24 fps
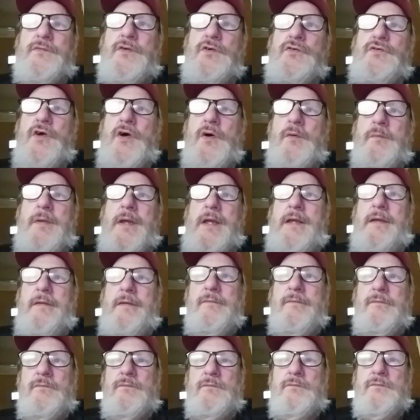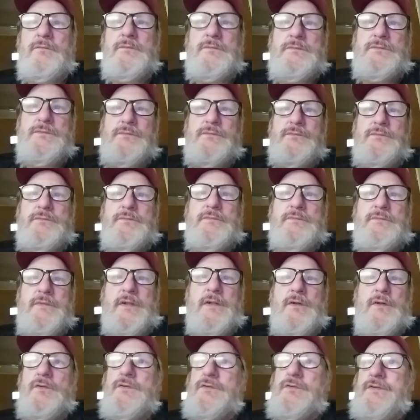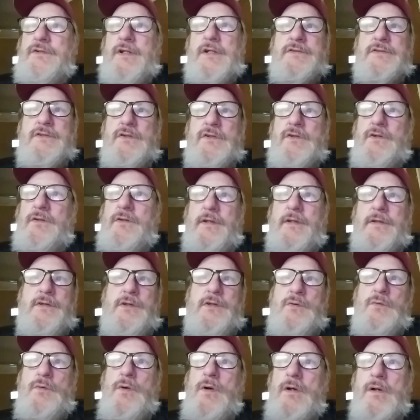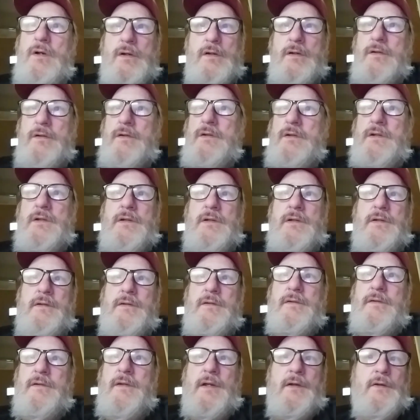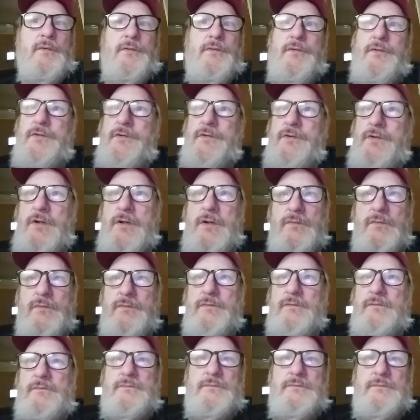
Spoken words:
You tell me. He goes, doesn't look like you are. I go, there you go.